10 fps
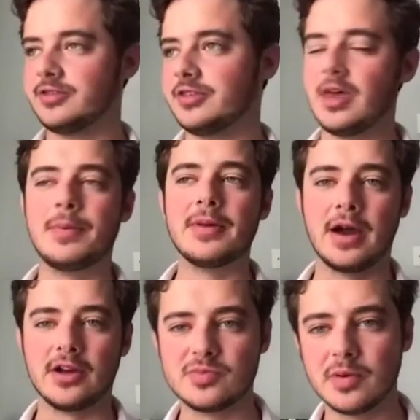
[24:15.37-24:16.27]
tip of the
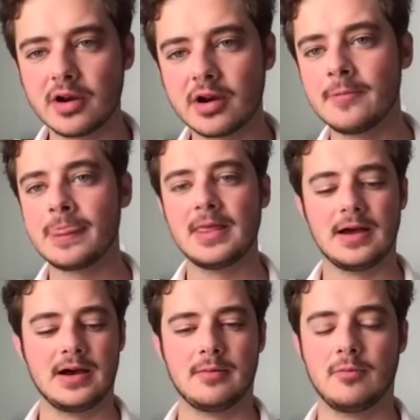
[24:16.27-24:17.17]
iceberg.
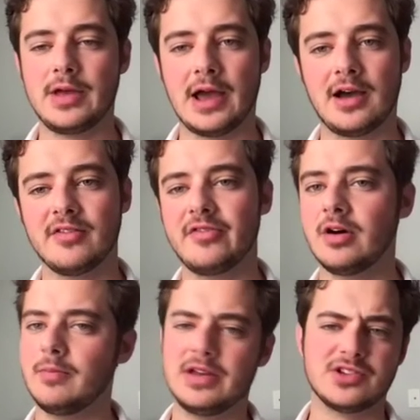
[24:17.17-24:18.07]
We have
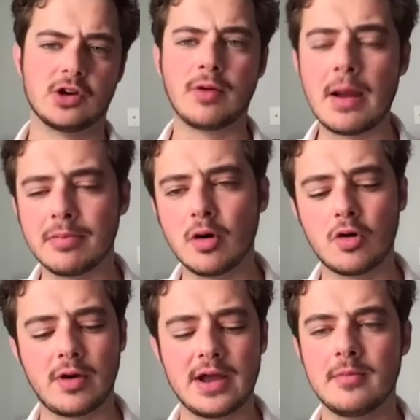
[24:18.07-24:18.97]
amazing grant
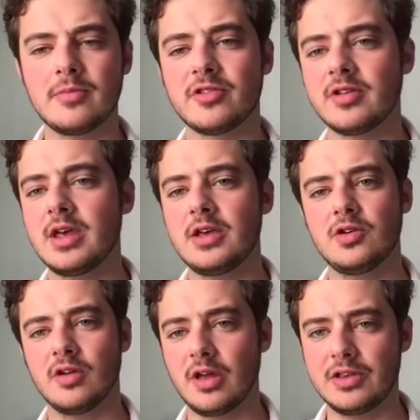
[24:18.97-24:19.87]
programs,
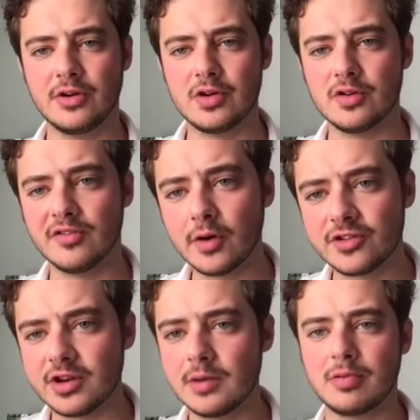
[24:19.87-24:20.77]
Near
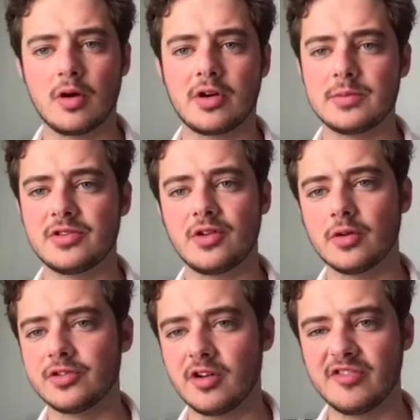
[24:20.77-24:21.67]
university programs. It's all
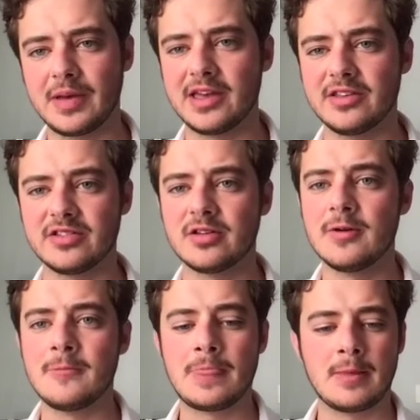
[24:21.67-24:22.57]
self-paced.
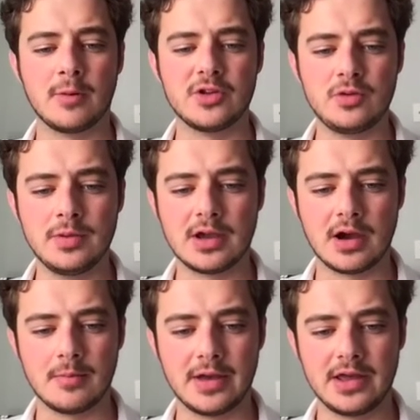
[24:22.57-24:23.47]
Once you
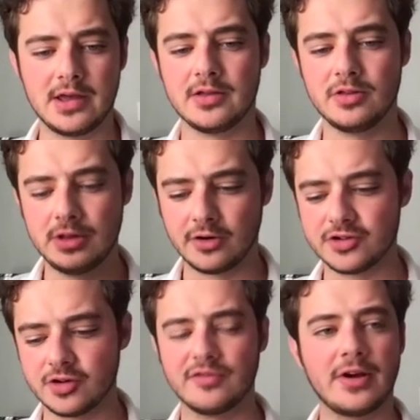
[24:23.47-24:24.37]
become a Near
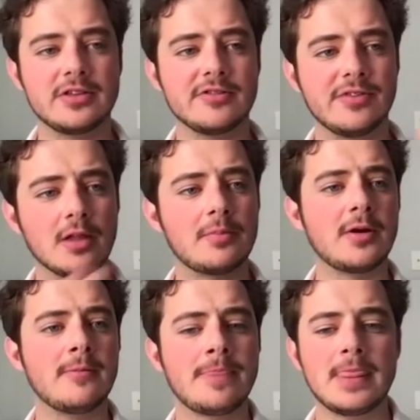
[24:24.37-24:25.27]
certified
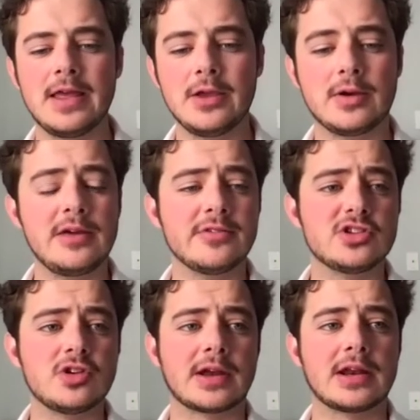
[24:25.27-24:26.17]
developer, you could even
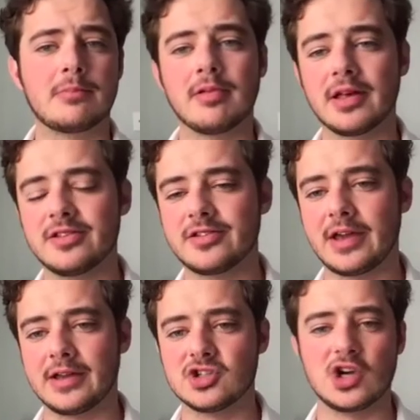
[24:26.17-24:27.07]
start getting placed
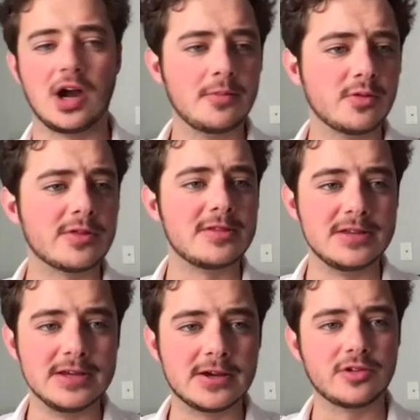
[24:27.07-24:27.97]
at jobs within the
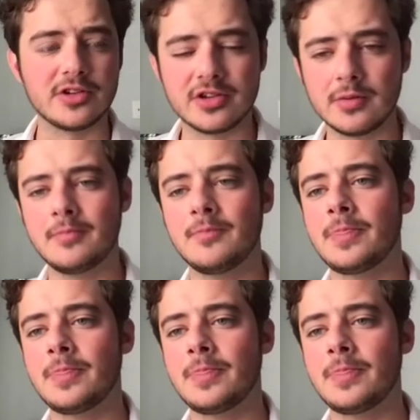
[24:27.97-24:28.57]
ecosystem.